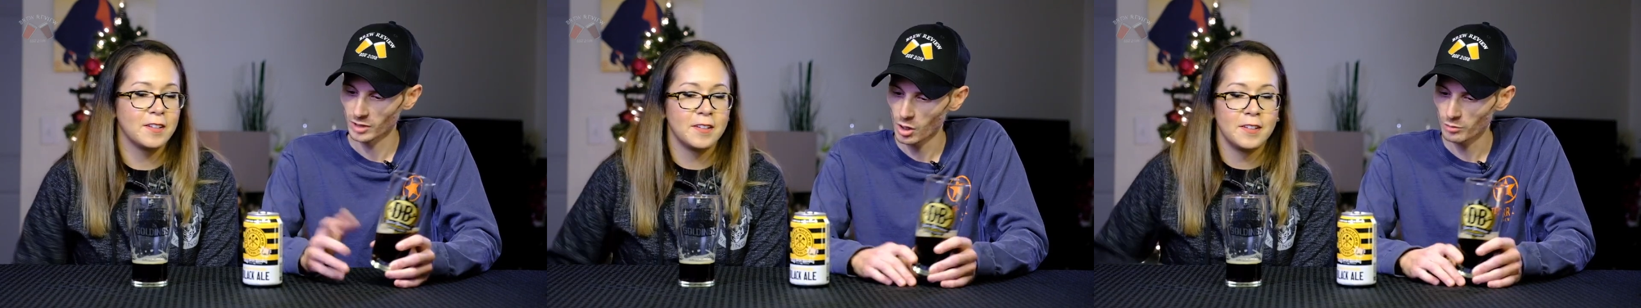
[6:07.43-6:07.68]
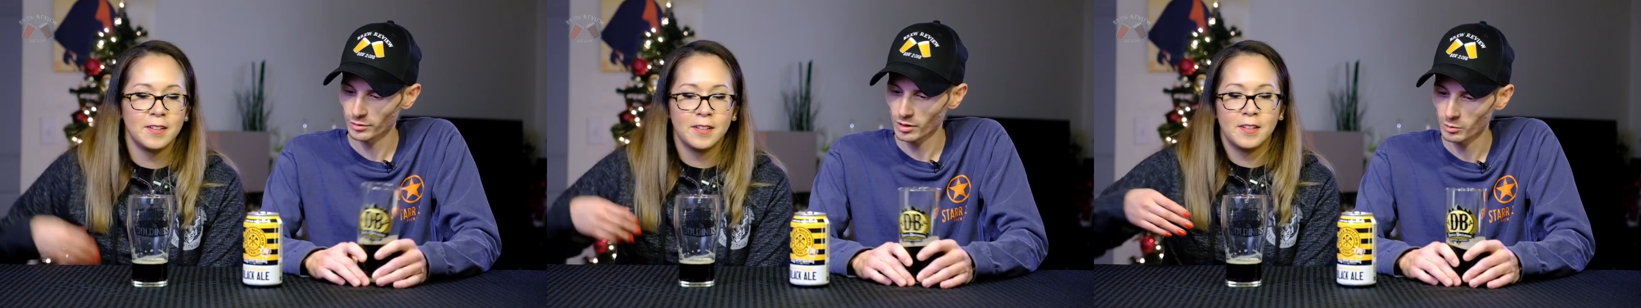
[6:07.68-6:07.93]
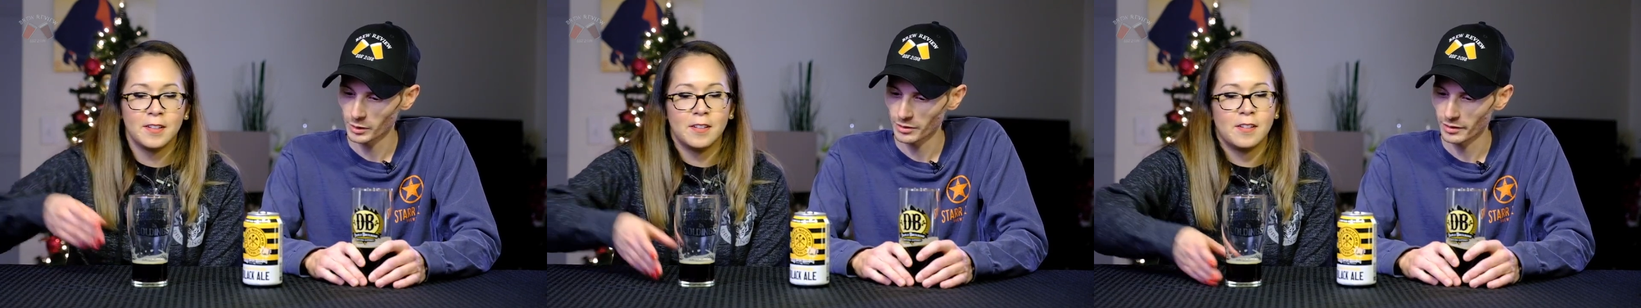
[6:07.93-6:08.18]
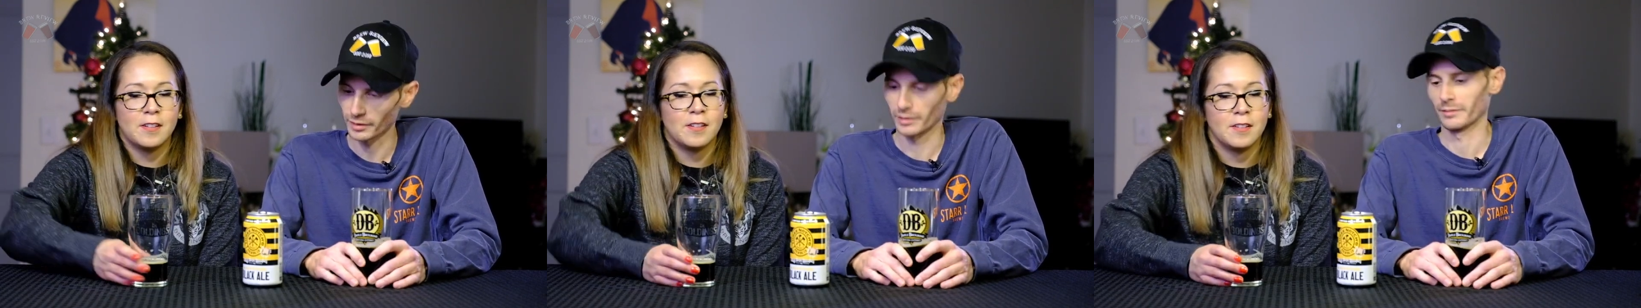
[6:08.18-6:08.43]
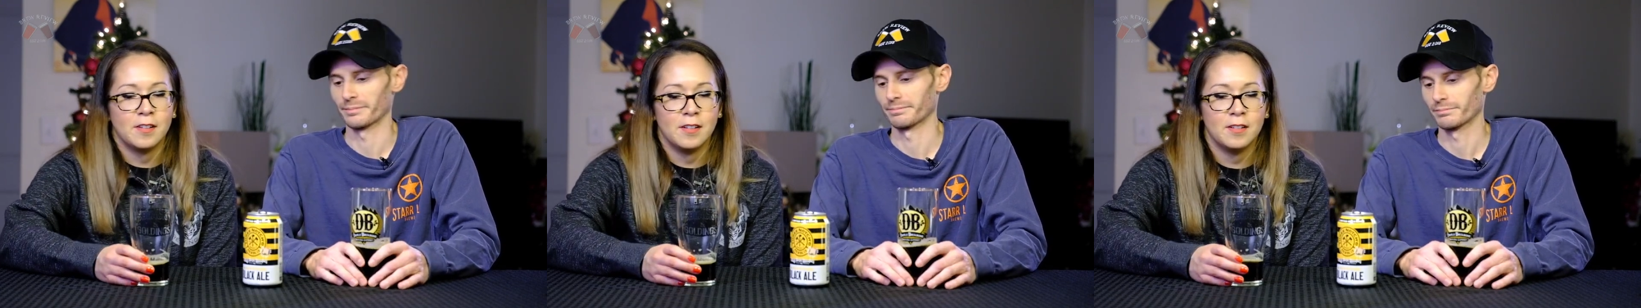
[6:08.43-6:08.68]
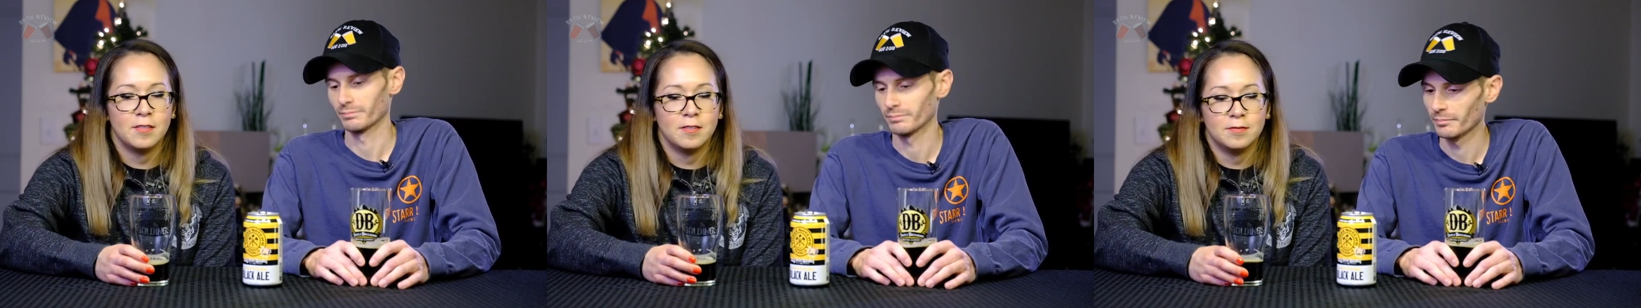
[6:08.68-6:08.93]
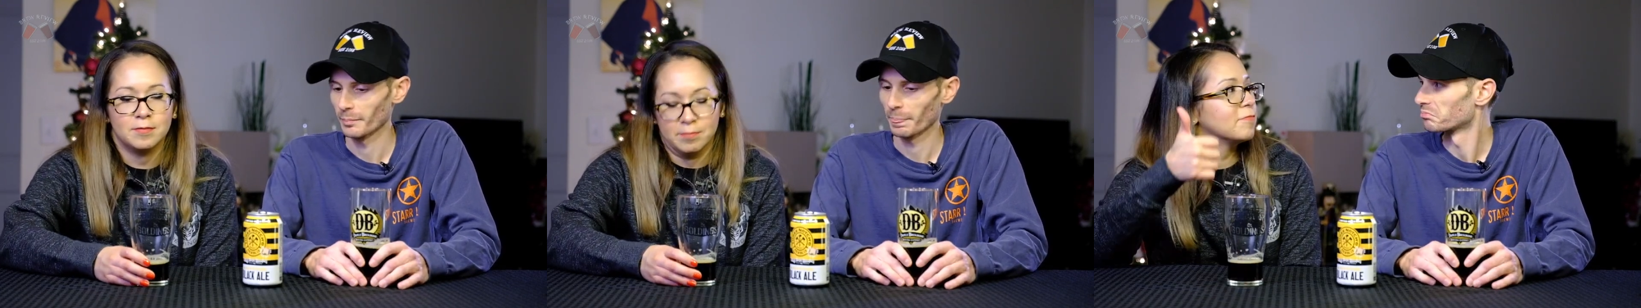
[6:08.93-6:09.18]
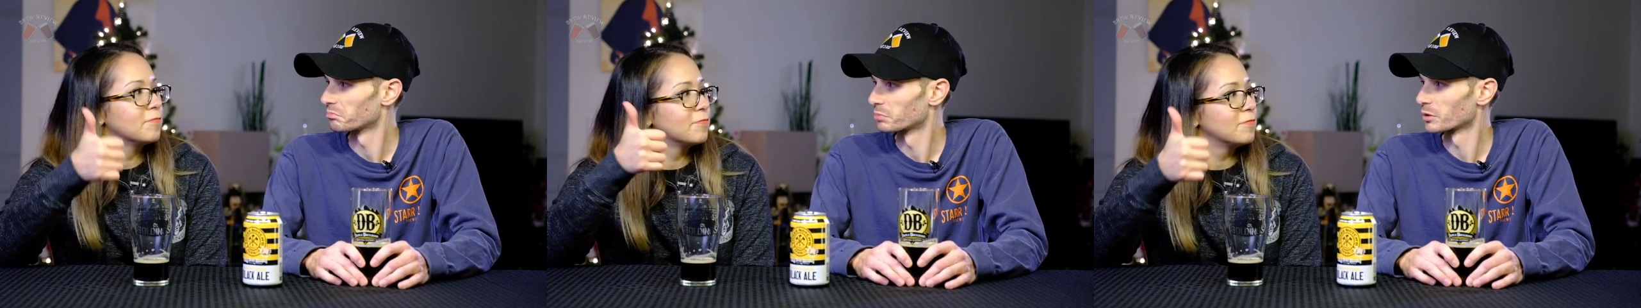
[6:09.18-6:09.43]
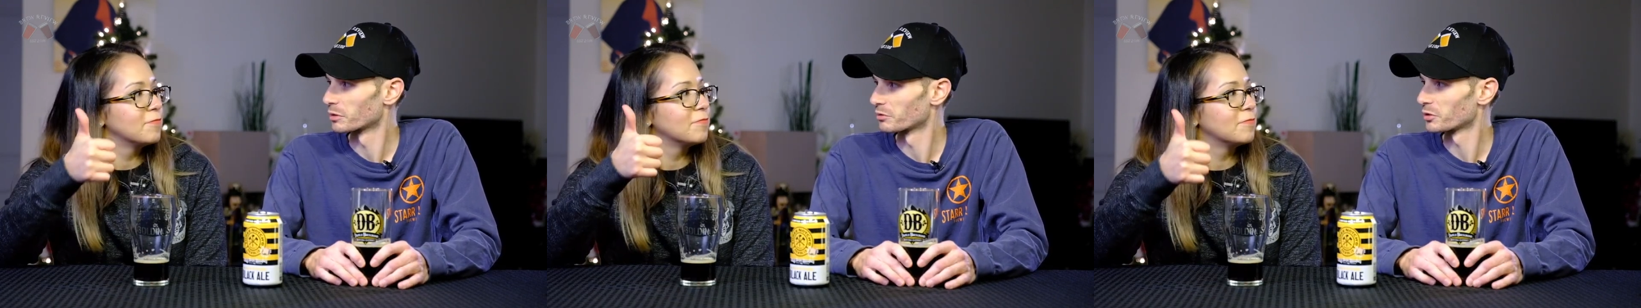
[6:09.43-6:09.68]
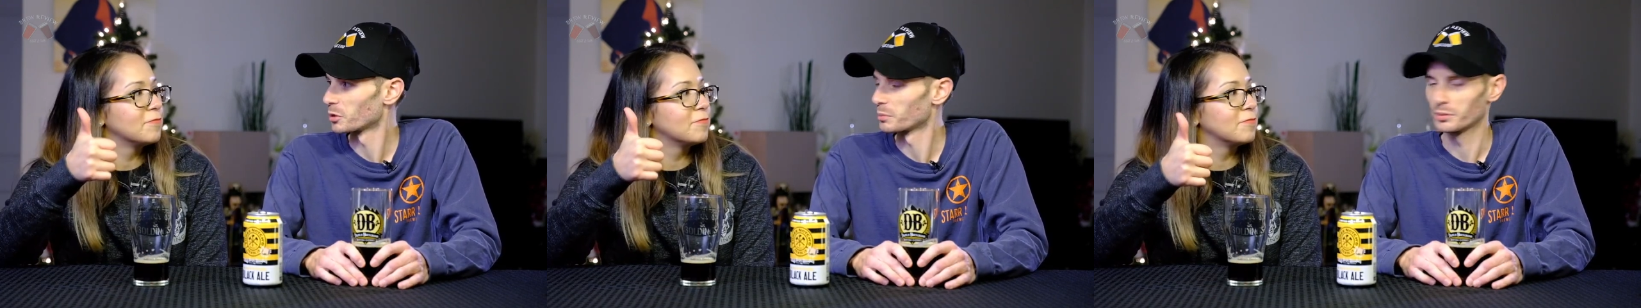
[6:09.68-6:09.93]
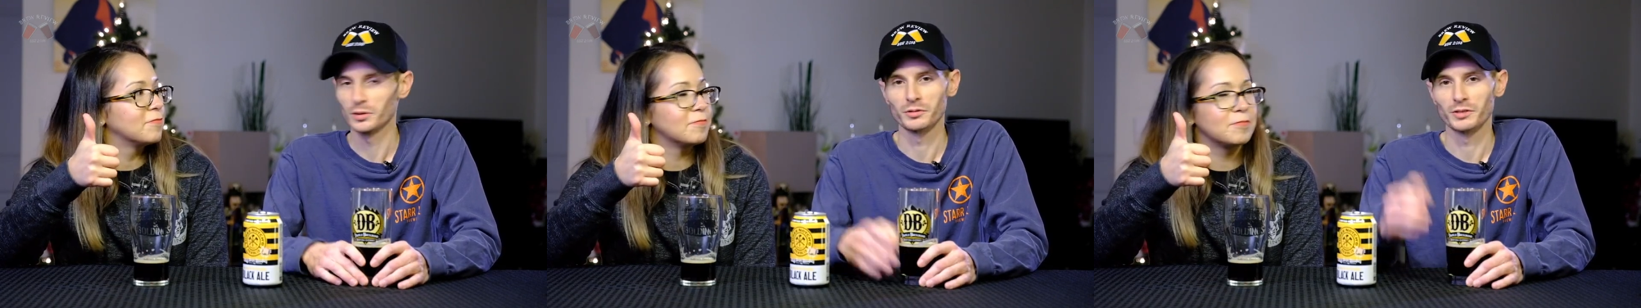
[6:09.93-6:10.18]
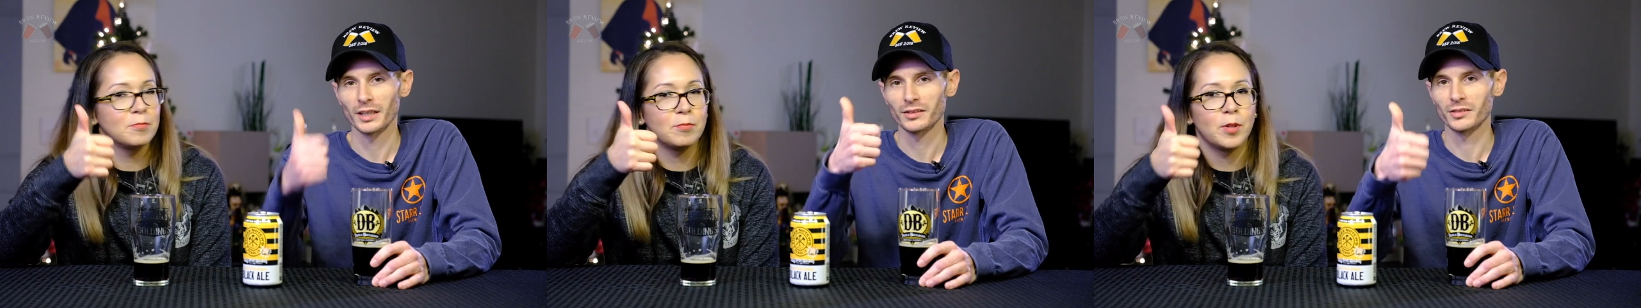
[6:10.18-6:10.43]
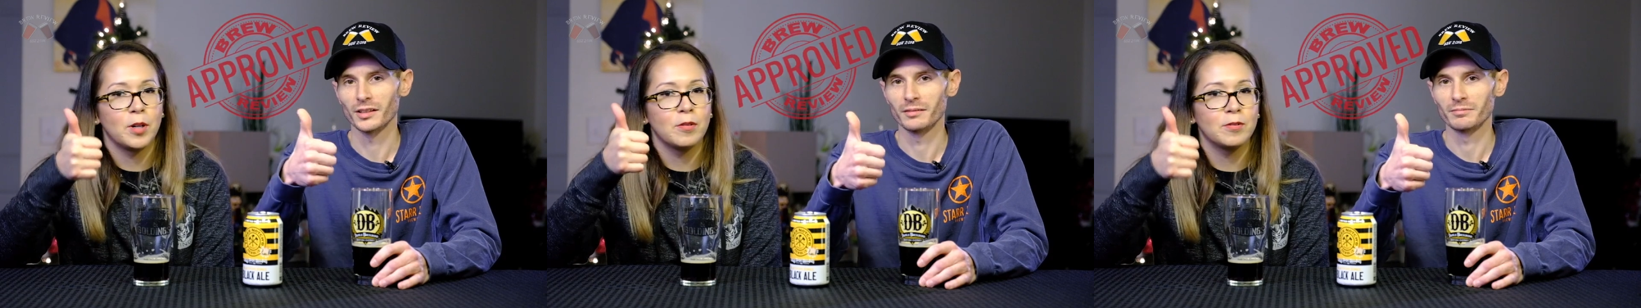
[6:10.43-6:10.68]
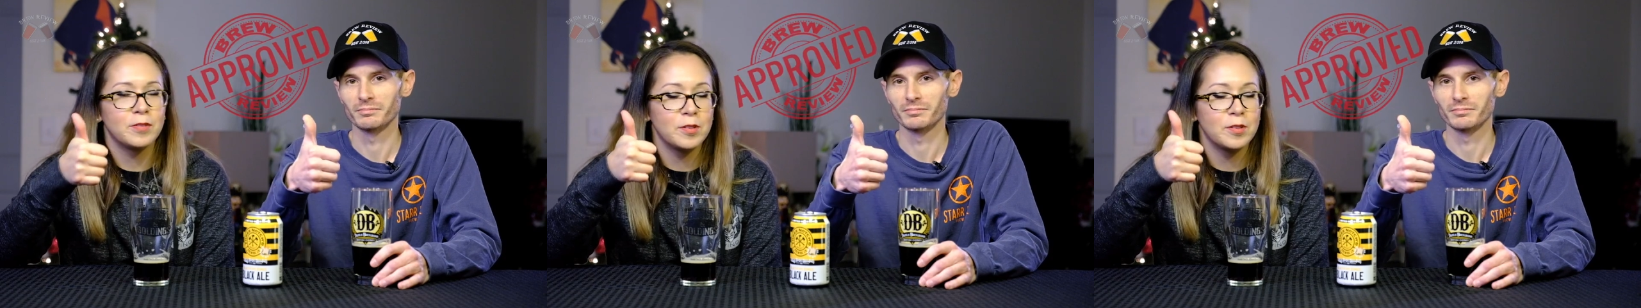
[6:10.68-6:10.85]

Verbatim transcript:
Speaker 1: Overall, what do you think? Brew review approved, I say.